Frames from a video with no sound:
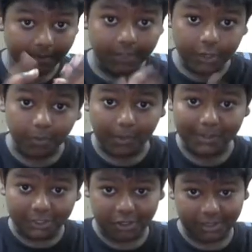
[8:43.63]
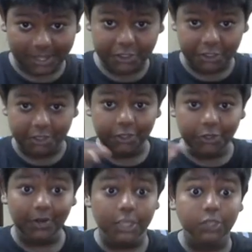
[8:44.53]
euro in circulation, the
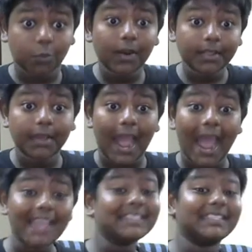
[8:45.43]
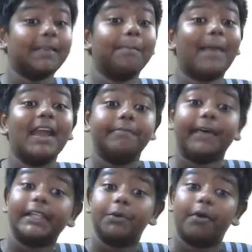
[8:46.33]
euro is one of the highest combined
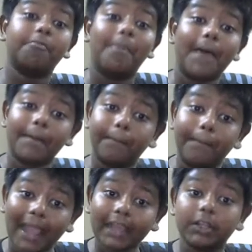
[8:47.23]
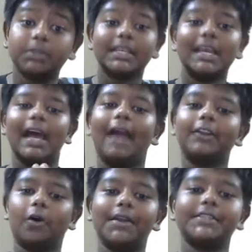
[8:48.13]
value of banknotes
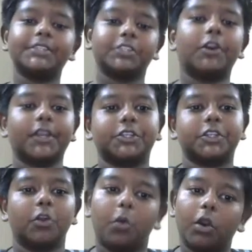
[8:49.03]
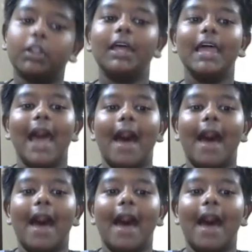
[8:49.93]
and coins in circulation in the world,